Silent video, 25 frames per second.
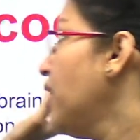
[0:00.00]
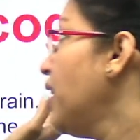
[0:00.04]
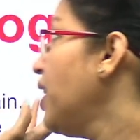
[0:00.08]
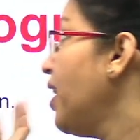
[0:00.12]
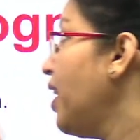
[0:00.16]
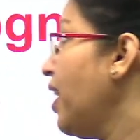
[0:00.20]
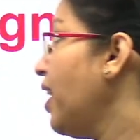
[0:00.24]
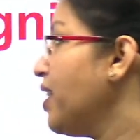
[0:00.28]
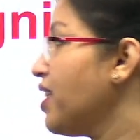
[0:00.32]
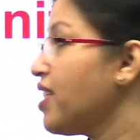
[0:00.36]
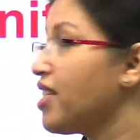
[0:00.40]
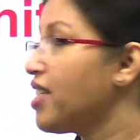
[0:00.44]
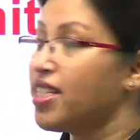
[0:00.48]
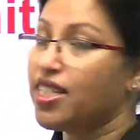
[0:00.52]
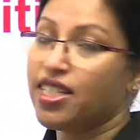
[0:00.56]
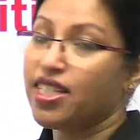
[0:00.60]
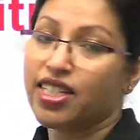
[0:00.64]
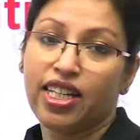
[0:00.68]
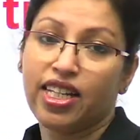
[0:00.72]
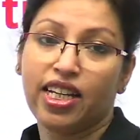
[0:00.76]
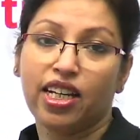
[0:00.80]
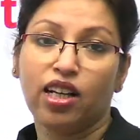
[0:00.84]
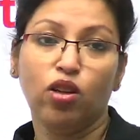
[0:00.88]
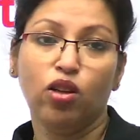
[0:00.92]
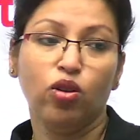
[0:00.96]
Let's
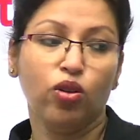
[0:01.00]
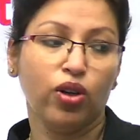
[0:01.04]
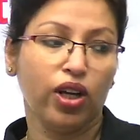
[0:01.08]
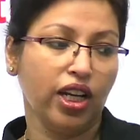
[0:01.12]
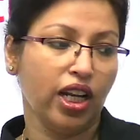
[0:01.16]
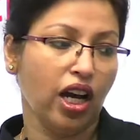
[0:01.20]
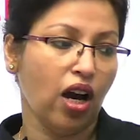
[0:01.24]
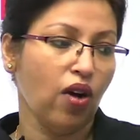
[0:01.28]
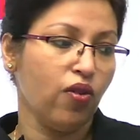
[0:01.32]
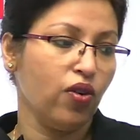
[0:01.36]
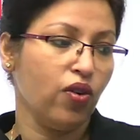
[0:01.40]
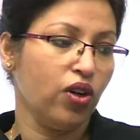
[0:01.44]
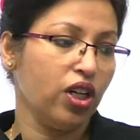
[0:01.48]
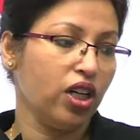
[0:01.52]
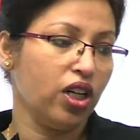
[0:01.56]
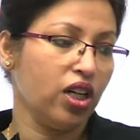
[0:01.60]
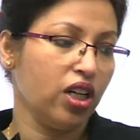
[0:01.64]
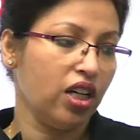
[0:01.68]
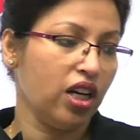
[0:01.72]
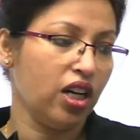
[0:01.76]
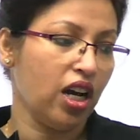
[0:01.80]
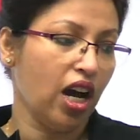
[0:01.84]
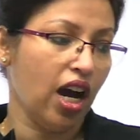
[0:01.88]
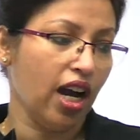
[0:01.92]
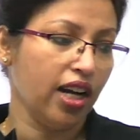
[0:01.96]
take a look at our
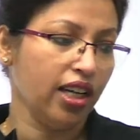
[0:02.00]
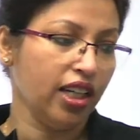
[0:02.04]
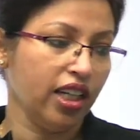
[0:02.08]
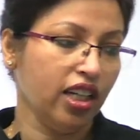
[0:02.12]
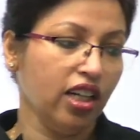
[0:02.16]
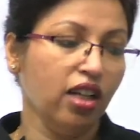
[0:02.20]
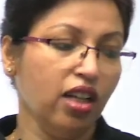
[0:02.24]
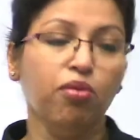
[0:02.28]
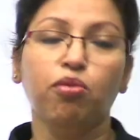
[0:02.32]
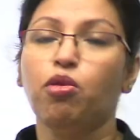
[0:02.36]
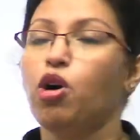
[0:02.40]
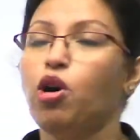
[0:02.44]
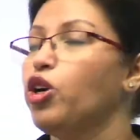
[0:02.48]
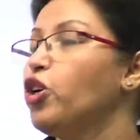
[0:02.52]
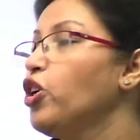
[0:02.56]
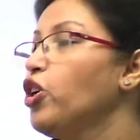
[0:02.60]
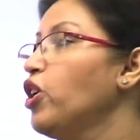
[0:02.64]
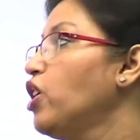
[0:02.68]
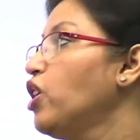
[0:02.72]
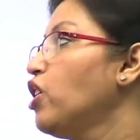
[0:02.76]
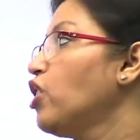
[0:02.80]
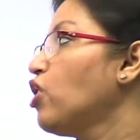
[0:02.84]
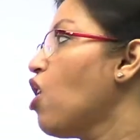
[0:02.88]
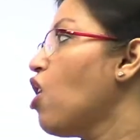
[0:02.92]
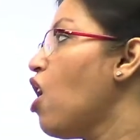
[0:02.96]
article,
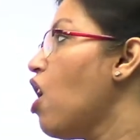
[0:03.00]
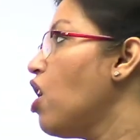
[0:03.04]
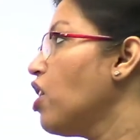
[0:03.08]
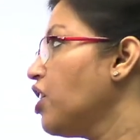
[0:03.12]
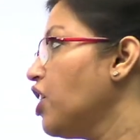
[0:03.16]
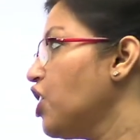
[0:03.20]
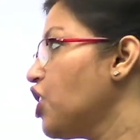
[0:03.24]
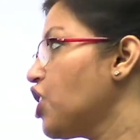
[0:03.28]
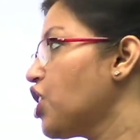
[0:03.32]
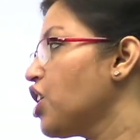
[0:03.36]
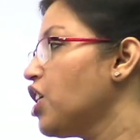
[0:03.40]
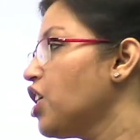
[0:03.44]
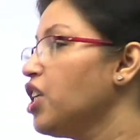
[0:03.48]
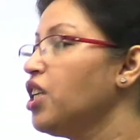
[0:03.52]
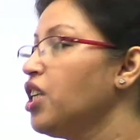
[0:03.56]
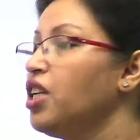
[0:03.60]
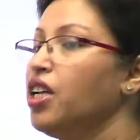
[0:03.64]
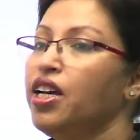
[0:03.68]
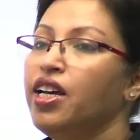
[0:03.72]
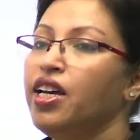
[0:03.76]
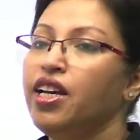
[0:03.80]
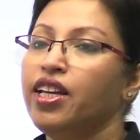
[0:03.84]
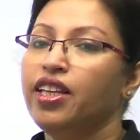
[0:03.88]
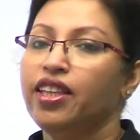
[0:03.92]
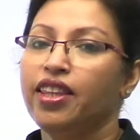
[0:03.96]
Modular Cognition.
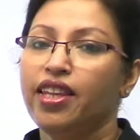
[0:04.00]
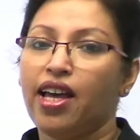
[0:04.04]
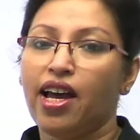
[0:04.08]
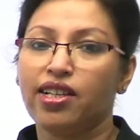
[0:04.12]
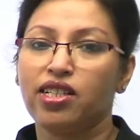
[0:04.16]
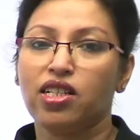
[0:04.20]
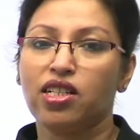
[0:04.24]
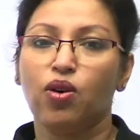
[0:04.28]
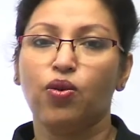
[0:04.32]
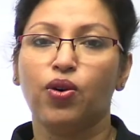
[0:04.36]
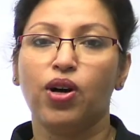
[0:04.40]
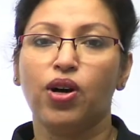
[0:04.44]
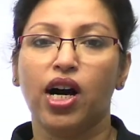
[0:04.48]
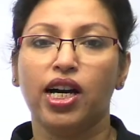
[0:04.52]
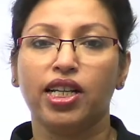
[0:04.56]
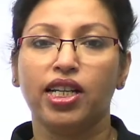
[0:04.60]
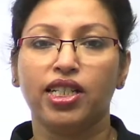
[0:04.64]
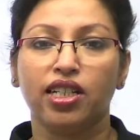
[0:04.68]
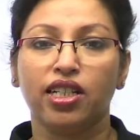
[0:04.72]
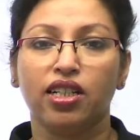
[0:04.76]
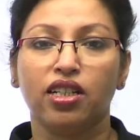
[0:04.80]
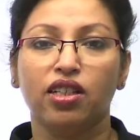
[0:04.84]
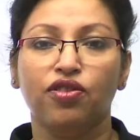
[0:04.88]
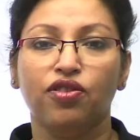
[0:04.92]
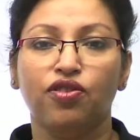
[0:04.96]
That's our
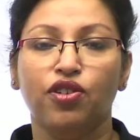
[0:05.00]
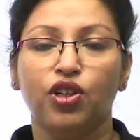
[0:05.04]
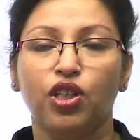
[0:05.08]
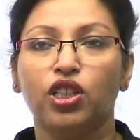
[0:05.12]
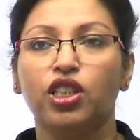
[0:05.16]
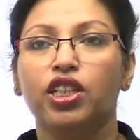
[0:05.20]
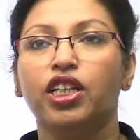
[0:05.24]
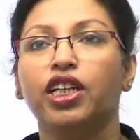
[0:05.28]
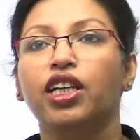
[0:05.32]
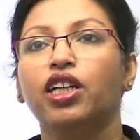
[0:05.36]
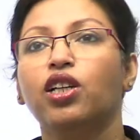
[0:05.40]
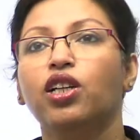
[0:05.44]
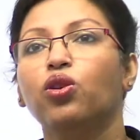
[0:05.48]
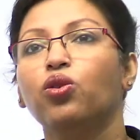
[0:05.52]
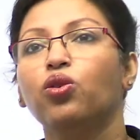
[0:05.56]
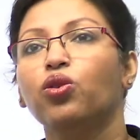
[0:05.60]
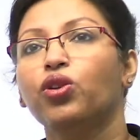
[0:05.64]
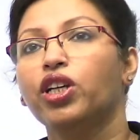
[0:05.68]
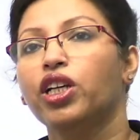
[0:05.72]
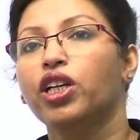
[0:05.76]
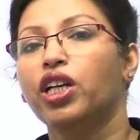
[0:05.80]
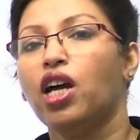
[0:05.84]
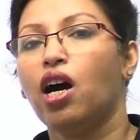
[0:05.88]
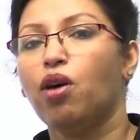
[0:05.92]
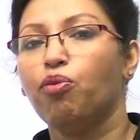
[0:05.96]
article for the day. Do
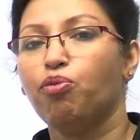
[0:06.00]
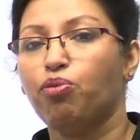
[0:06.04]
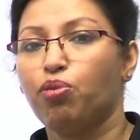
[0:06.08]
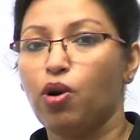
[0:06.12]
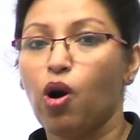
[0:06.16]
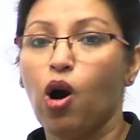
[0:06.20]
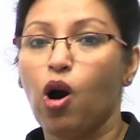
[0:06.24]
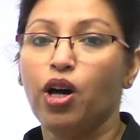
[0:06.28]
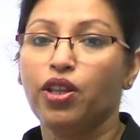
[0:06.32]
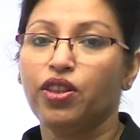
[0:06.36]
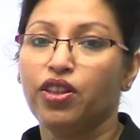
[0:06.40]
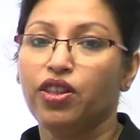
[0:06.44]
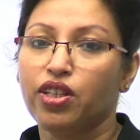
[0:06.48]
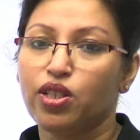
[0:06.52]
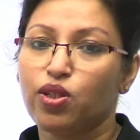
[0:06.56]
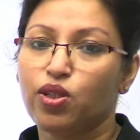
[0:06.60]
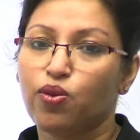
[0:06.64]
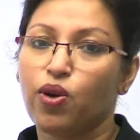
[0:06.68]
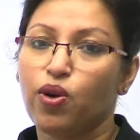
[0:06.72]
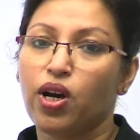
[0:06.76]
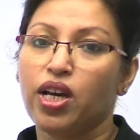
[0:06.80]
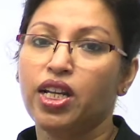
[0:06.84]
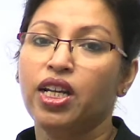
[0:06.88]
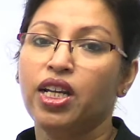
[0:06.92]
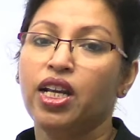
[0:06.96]
read up on this
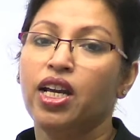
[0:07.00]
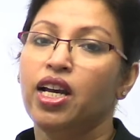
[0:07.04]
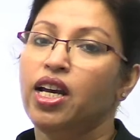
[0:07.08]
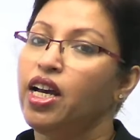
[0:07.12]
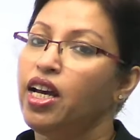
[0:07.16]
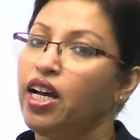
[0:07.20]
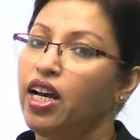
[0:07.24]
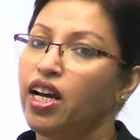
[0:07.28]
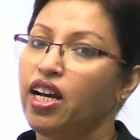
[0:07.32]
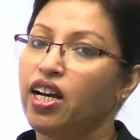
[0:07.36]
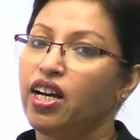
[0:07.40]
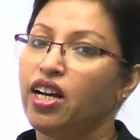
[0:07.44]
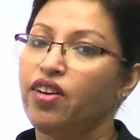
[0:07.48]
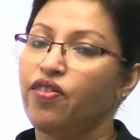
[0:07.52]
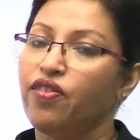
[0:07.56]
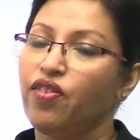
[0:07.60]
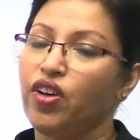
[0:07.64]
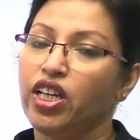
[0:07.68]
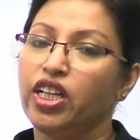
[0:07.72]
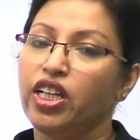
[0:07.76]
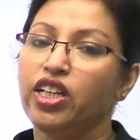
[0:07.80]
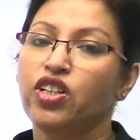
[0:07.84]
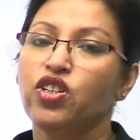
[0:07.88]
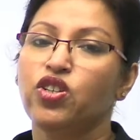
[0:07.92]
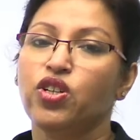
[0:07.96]
one.
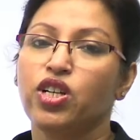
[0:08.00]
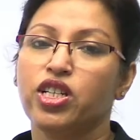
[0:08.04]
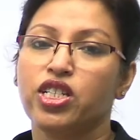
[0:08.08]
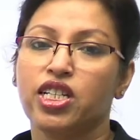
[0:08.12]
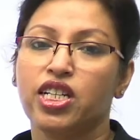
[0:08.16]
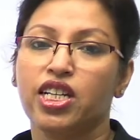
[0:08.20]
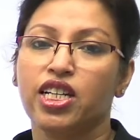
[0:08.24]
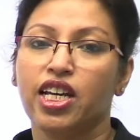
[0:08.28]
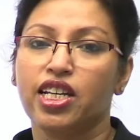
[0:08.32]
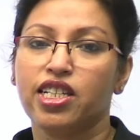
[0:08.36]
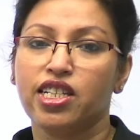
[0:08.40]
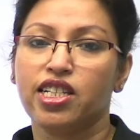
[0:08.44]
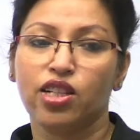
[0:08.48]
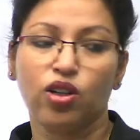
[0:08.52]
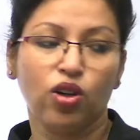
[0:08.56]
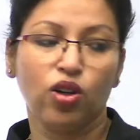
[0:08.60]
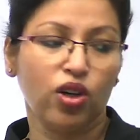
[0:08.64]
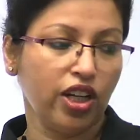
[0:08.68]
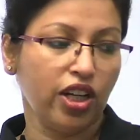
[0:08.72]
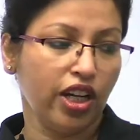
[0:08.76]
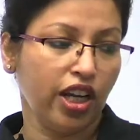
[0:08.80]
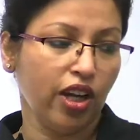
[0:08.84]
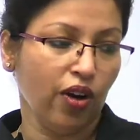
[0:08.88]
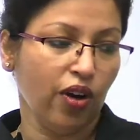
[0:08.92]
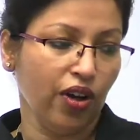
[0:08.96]
Very interesting essay
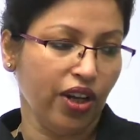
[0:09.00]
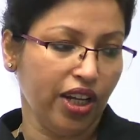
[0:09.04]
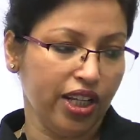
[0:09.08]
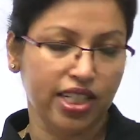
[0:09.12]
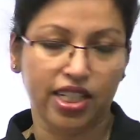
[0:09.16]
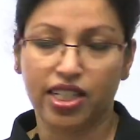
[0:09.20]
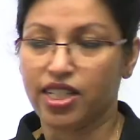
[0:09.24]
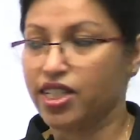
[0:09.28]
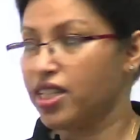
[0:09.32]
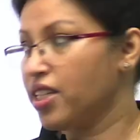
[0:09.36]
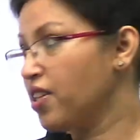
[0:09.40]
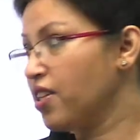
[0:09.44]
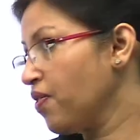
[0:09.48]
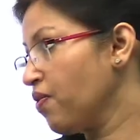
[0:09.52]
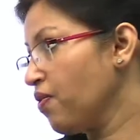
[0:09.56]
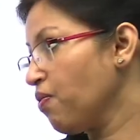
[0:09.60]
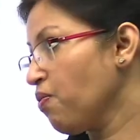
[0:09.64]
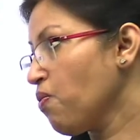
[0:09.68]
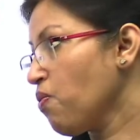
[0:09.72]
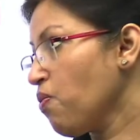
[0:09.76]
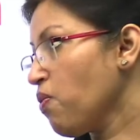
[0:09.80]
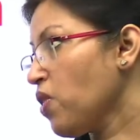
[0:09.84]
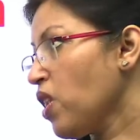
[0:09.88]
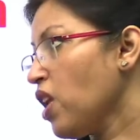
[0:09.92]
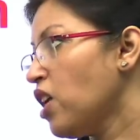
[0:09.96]
on AEON essays.
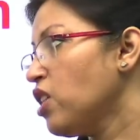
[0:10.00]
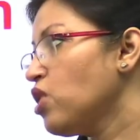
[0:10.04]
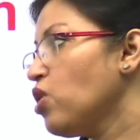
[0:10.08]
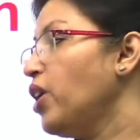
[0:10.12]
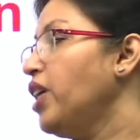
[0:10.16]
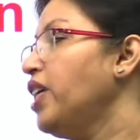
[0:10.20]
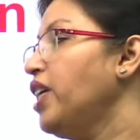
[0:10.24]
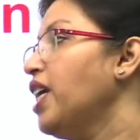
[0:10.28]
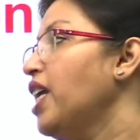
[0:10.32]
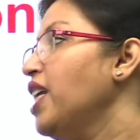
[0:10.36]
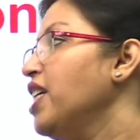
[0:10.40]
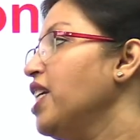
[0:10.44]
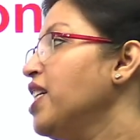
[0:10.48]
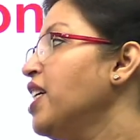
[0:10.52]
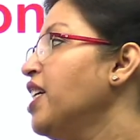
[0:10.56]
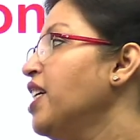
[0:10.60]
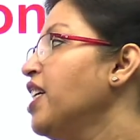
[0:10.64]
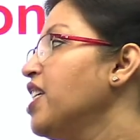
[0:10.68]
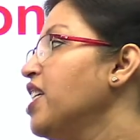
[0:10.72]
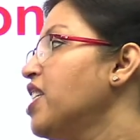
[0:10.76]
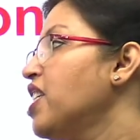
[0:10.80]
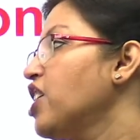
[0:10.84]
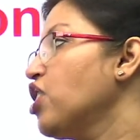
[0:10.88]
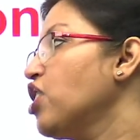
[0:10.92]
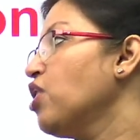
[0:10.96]
So intelligent
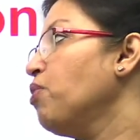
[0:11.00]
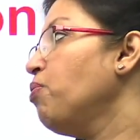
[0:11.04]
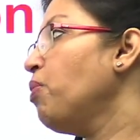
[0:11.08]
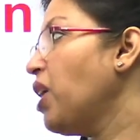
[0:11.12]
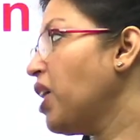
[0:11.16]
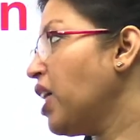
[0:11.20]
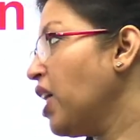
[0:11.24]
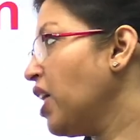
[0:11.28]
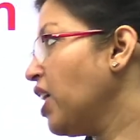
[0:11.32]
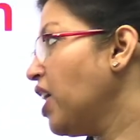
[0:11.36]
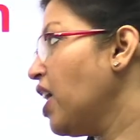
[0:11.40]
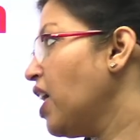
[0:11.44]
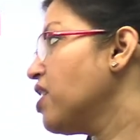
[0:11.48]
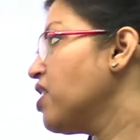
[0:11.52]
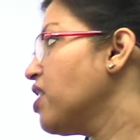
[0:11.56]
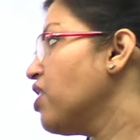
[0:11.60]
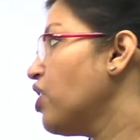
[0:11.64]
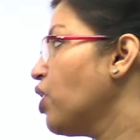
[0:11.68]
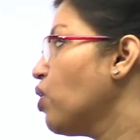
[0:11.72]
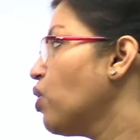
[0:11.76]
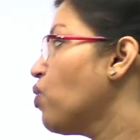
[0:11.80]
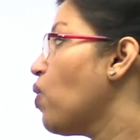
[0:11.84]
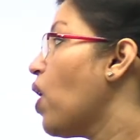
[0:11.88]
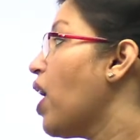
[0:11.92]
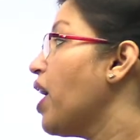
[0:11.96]
decision making doesn't
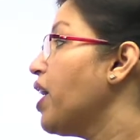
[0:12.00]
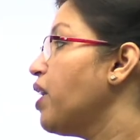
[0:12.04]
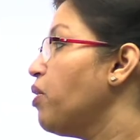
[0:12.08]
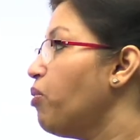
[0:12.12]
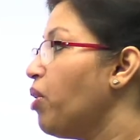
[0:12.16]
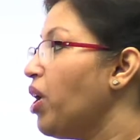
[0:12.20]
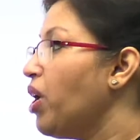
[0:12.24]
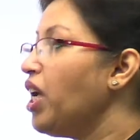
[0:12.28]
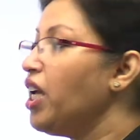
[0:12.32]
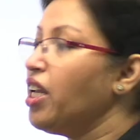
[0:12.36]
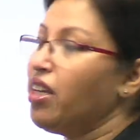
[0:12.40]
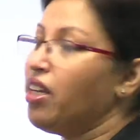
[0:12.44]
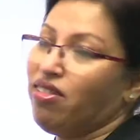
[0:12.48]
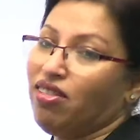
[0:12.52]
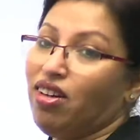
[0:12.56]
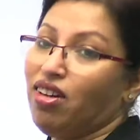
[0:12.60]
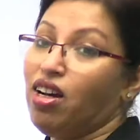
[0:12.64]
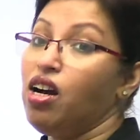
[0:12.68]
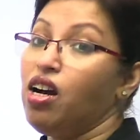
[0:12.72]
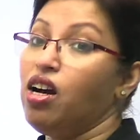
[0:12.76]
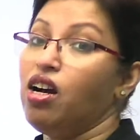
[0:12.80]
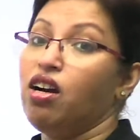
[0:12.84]
require a brain.